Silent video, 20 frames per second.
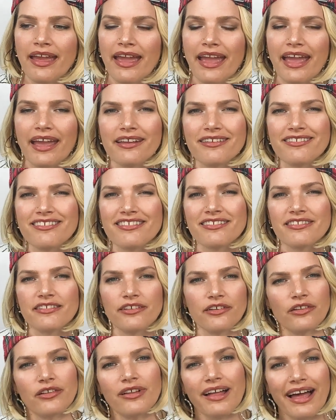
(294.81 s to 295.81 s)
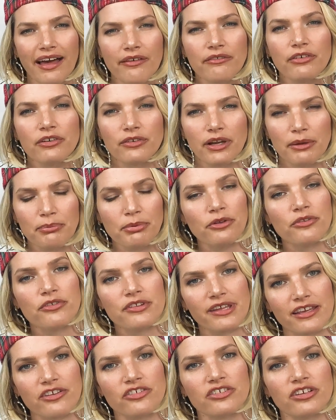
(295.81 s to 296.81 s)
and still have a
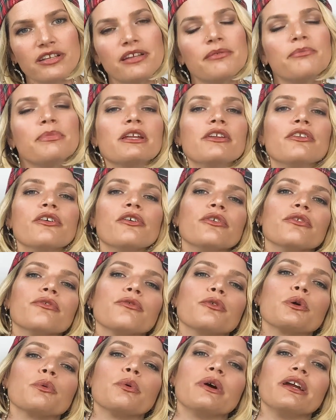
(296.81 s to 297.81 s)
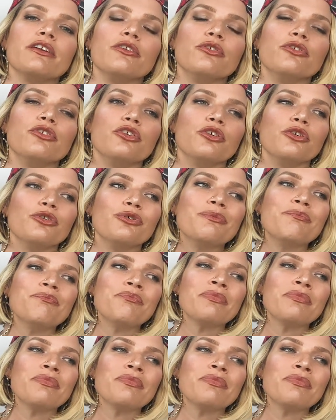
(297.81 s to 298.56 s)
reputation and be known for what you do.